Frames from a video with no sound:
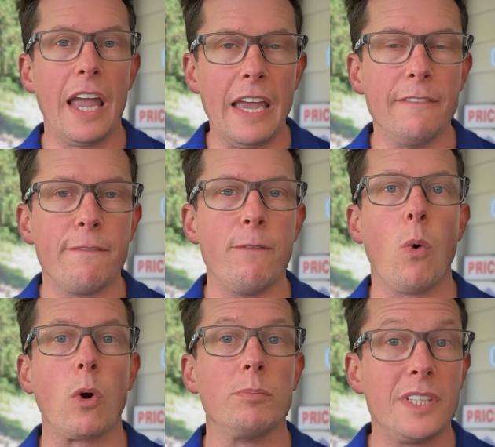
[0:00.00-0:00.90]

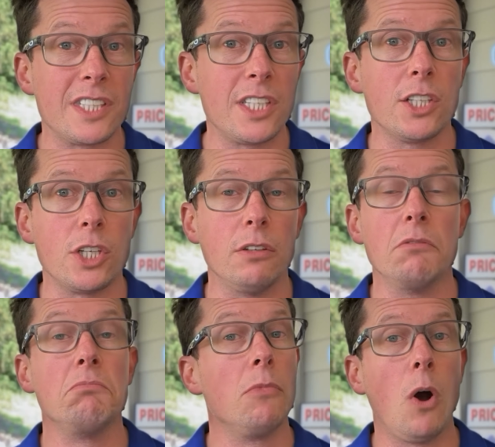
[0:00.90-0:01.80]
informed decision.
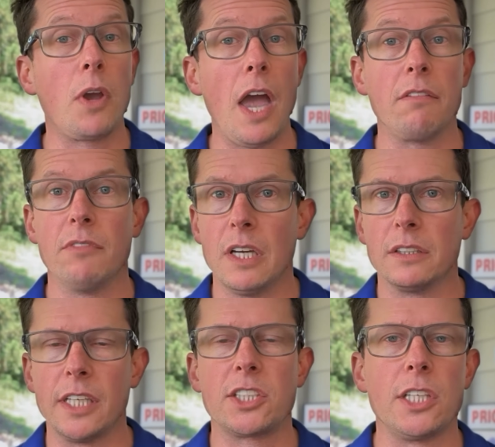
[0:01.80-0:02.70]
Okay,
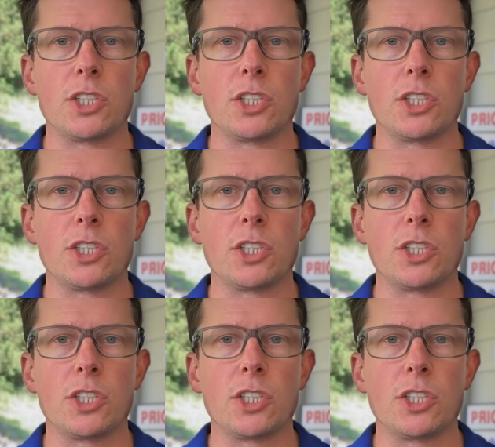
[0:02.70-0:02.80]
let's get